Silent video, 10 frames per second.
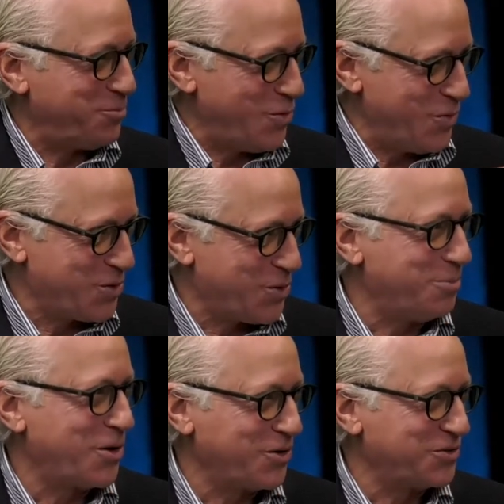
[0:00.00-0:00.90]
what we call
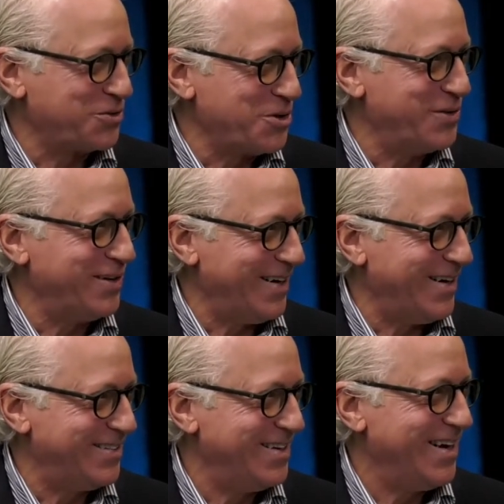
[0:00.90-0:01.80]
Barcelona now,
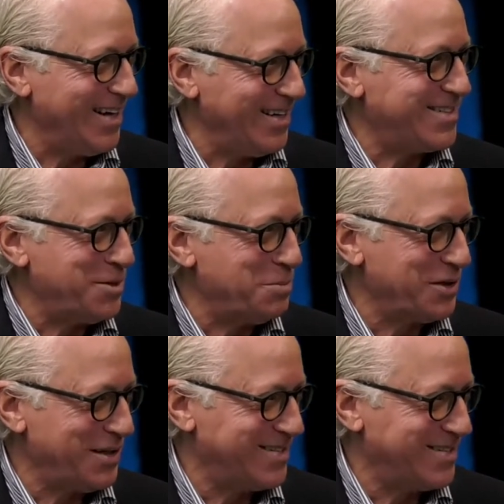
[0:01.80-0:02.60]
$18 million.